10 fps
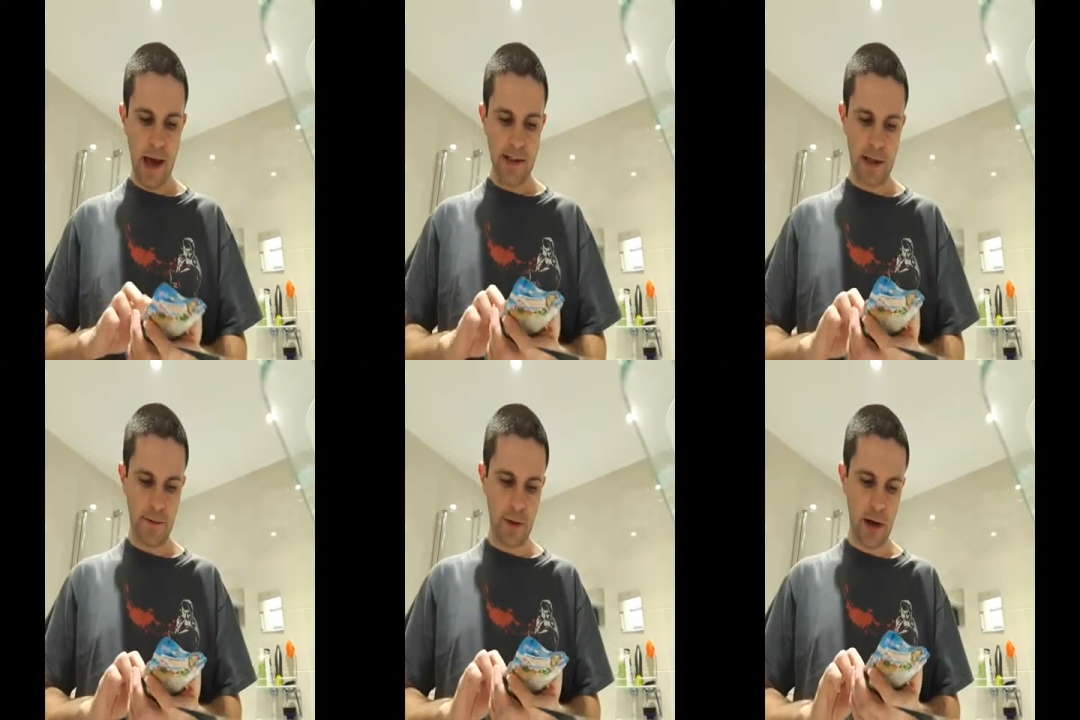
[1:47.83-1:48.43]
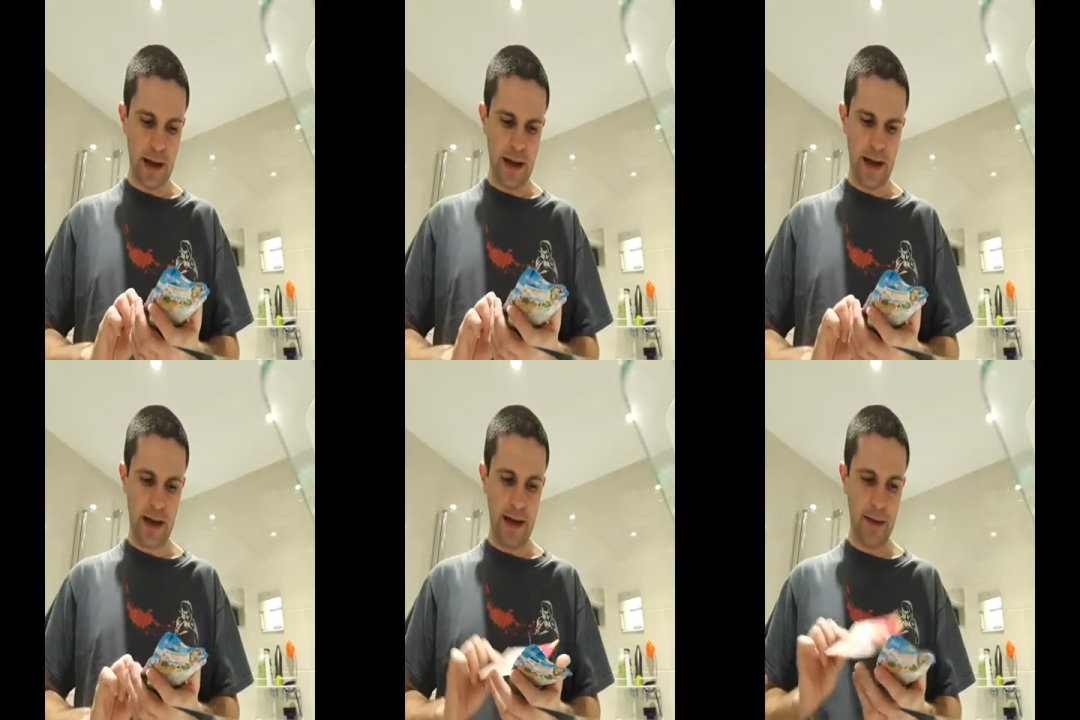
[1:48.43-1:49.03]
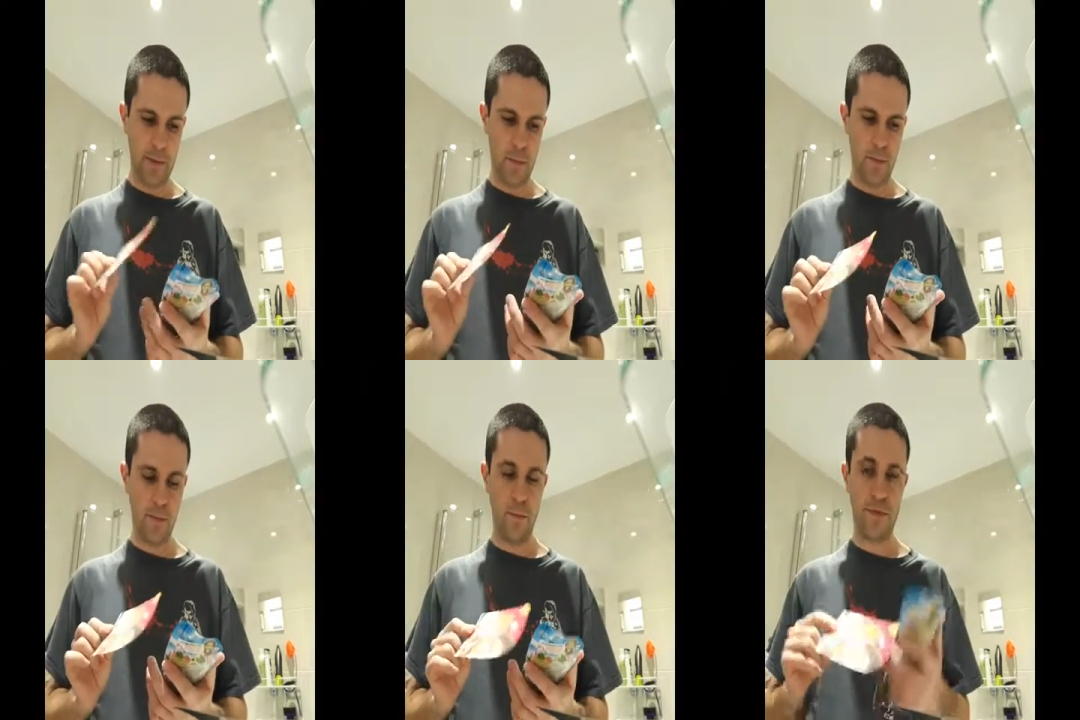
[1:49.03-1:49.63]
So I've got
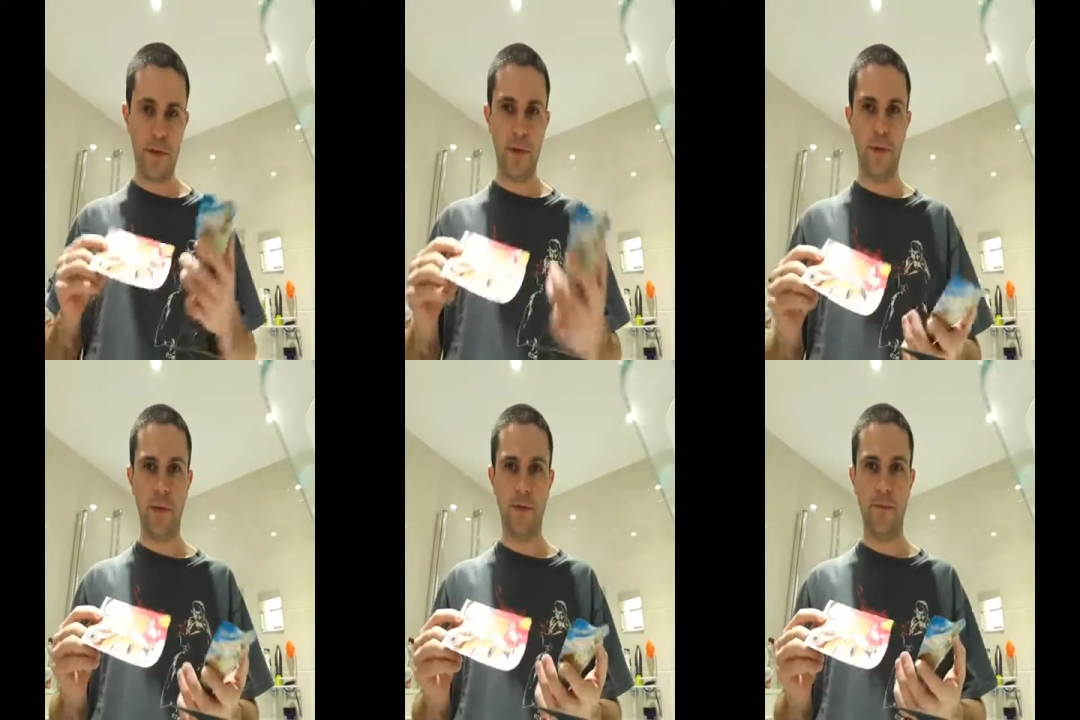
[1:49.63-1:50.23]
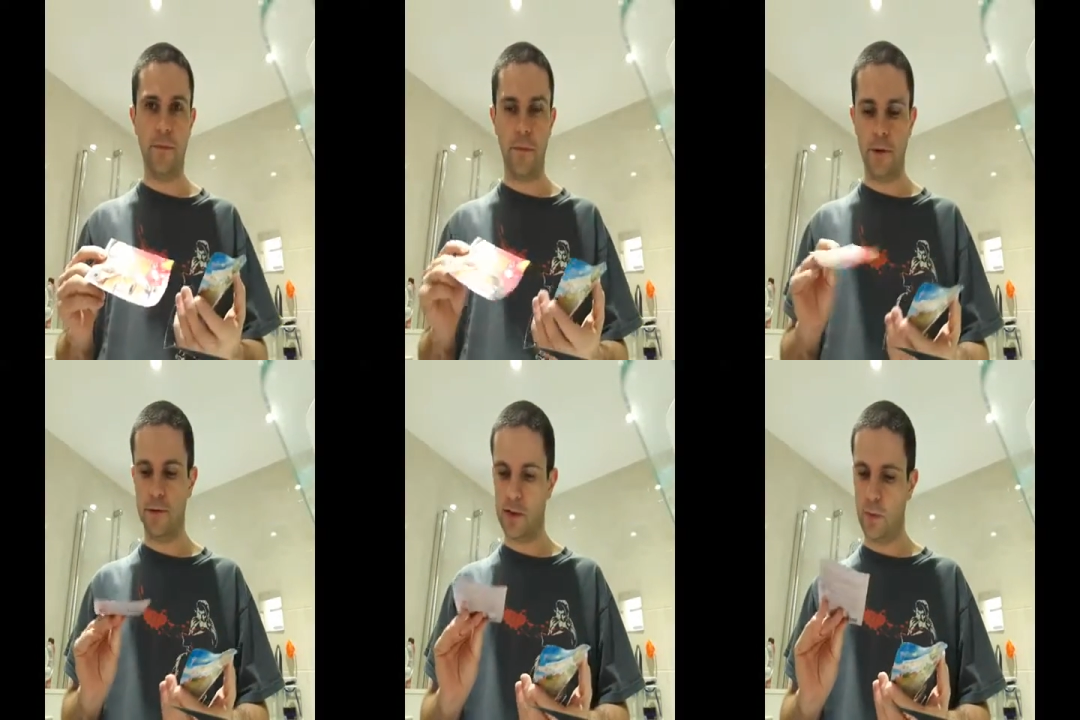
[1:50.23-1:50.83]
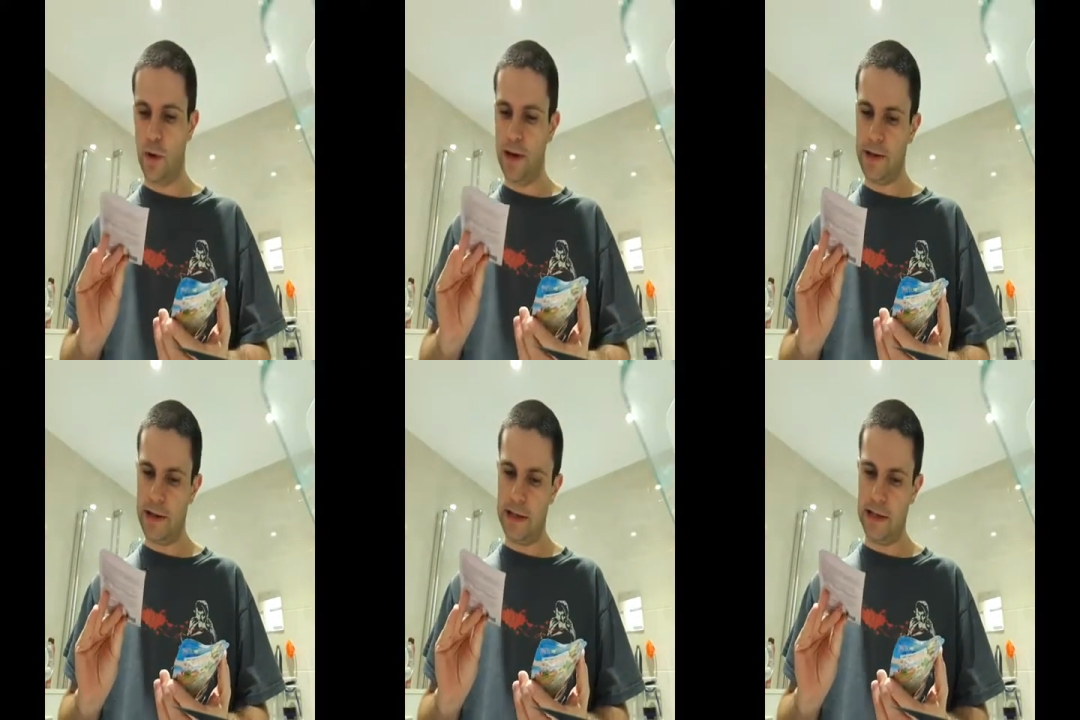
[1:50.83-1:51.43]
2 of them are from Boots.
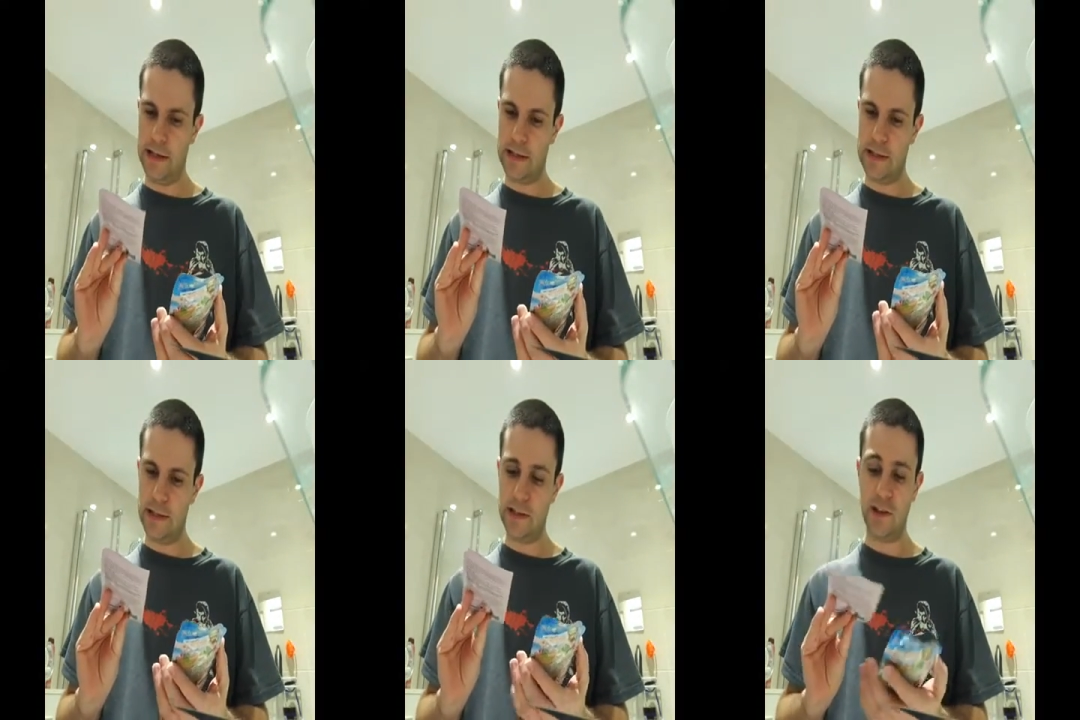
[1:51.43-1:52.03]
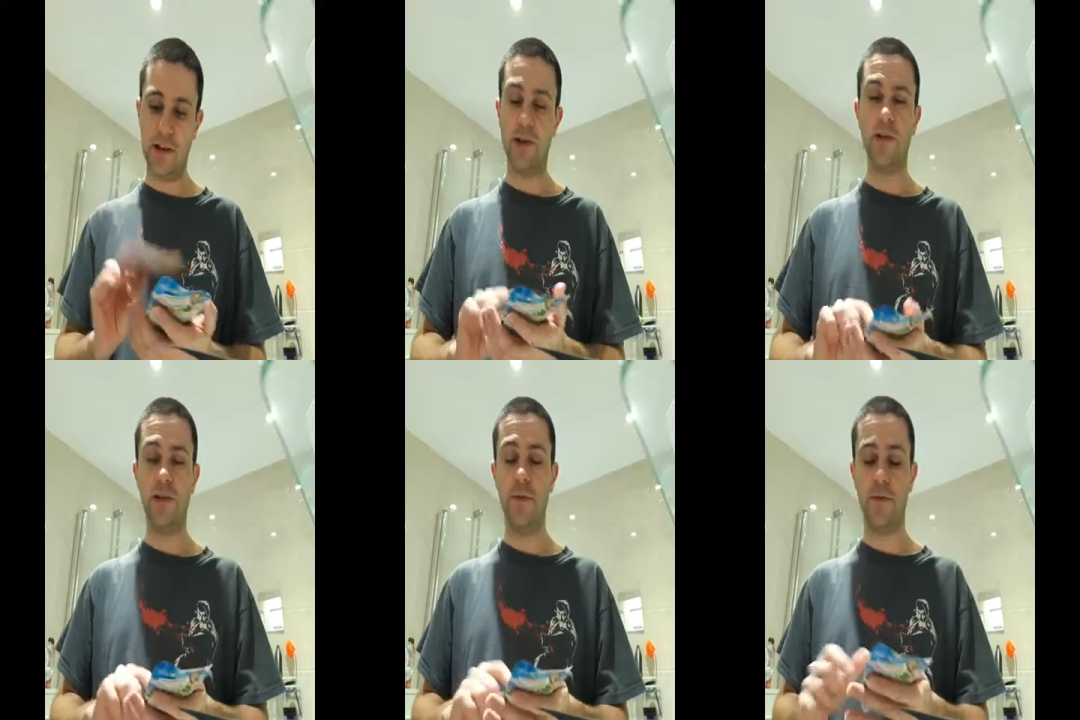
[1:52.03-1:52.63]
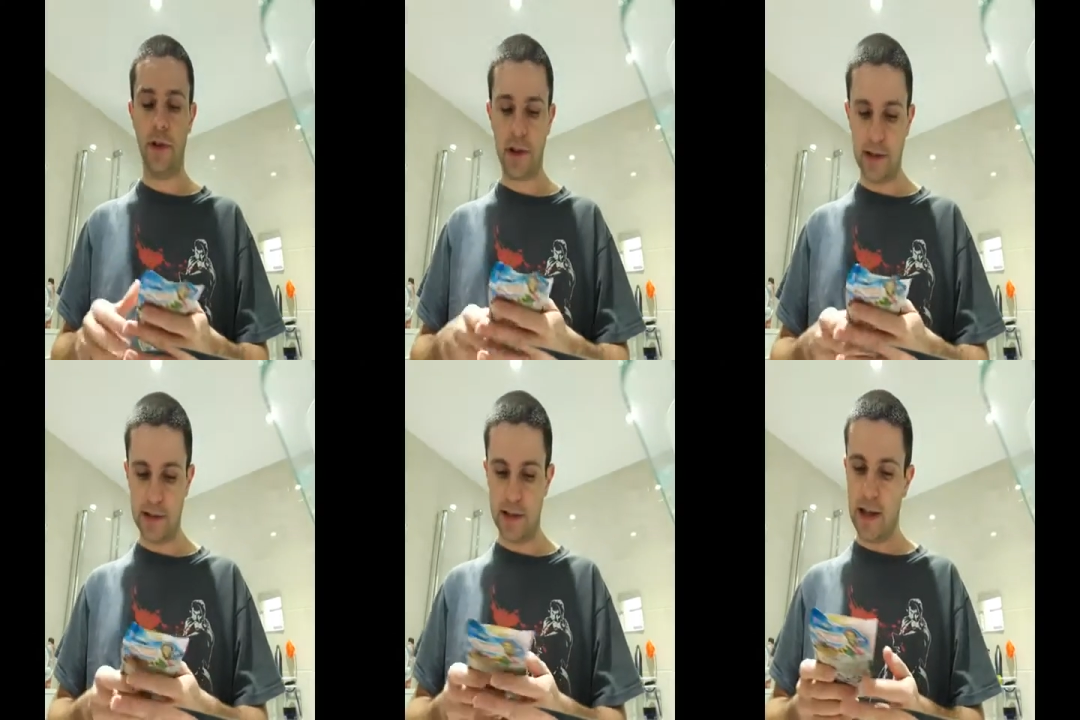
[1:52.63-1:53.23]
One is Superdrug
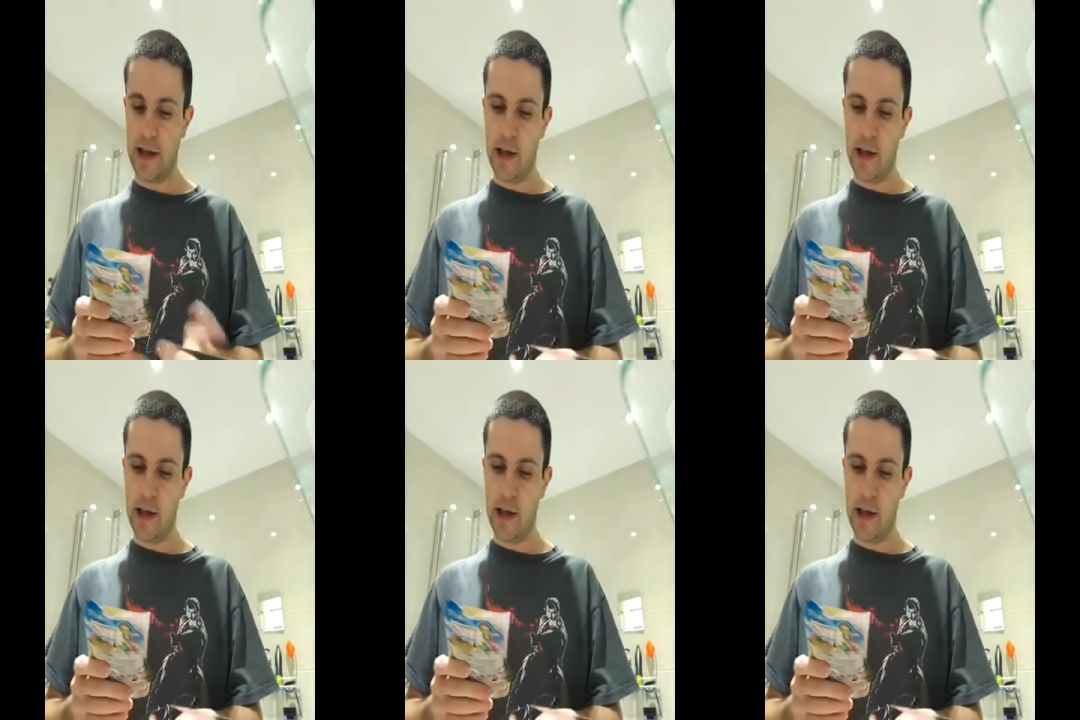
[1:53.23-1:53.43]
actually.